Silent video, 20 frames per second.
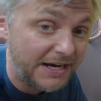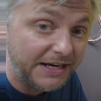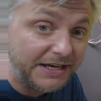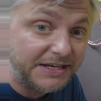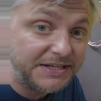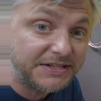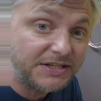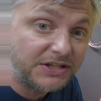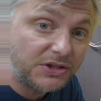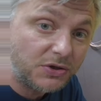
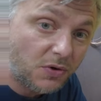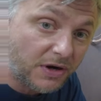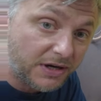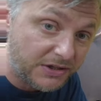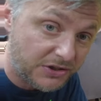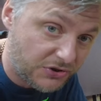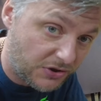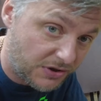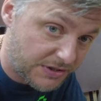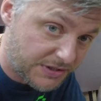ECU
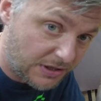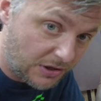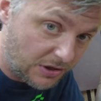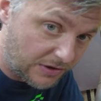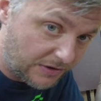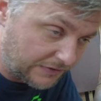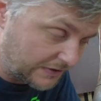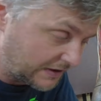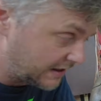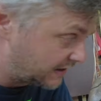controls a lot
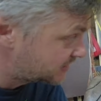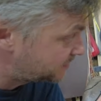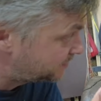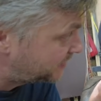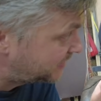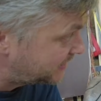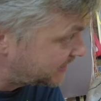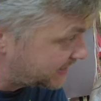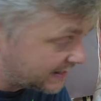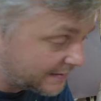of things.
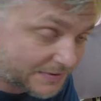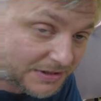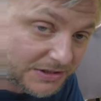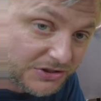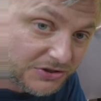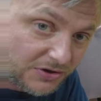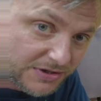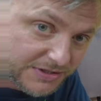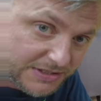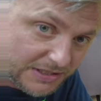PDM
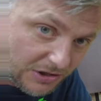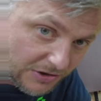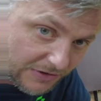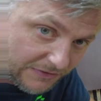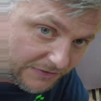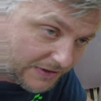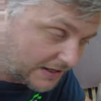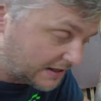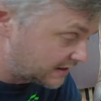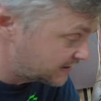controls a lot
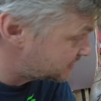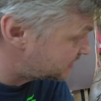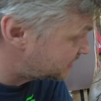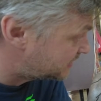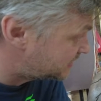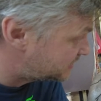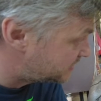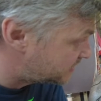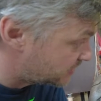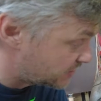of things.
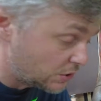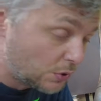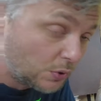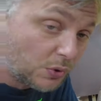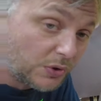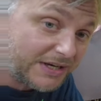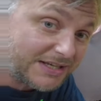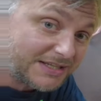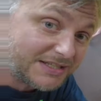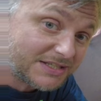
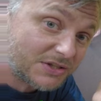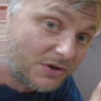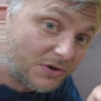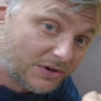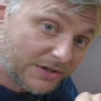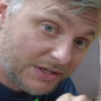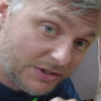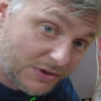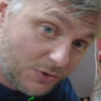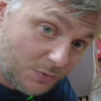ECU is
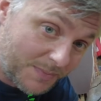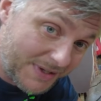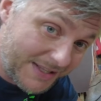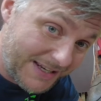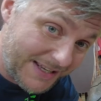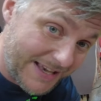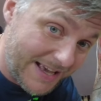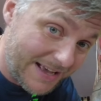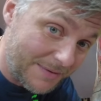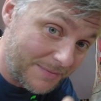talking to
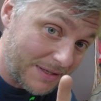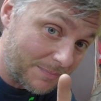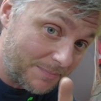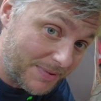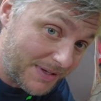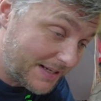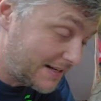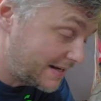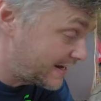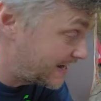PDM. The
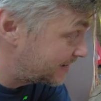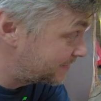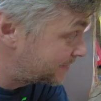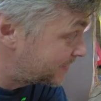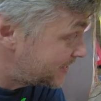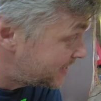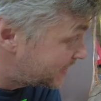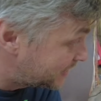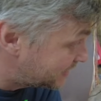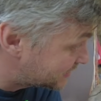PDM
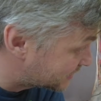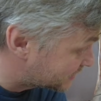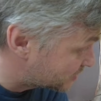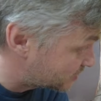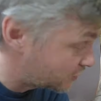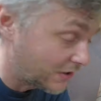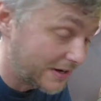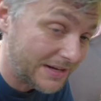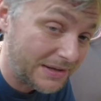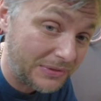is
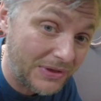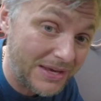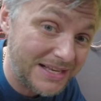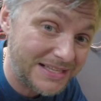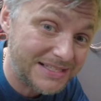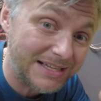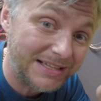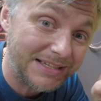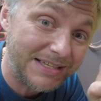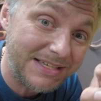controlling things that